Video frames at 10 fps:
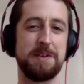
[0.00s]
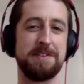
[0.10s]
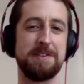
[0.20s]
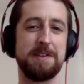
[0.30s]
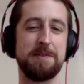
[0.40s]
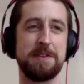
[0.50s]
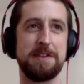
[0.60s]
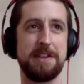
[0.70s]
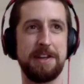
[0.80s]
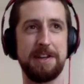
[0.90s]
It's not even
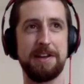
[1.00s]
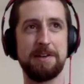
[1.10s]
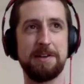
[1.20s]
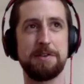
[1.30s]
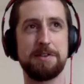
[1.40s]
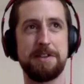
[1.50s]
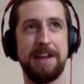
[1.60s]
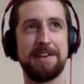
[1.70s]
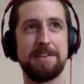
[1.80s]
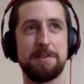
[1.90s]
that they
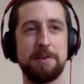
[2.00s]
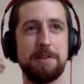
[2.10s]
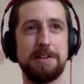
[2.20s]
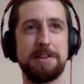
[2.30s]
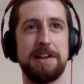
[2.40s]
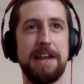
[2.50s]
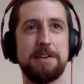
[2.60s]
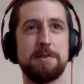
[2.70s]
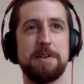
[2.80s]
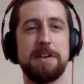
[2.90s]
understand sort of
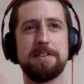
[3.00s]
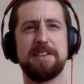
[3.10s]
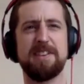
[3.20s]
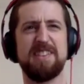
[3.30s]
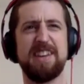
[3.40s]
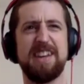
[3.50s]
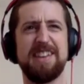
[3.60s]
intellectually, it's that they get,